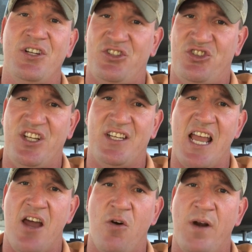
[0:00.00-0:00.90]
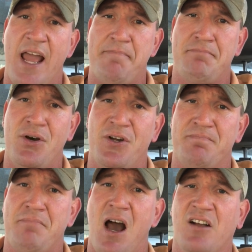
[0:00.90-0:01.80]
Just sit down on that butt
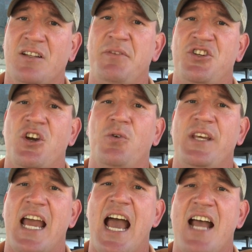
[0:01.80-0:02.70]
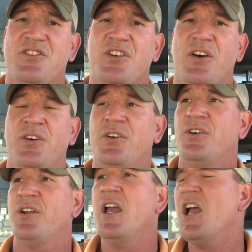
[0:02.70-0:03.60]
box. Let me show you how it's done.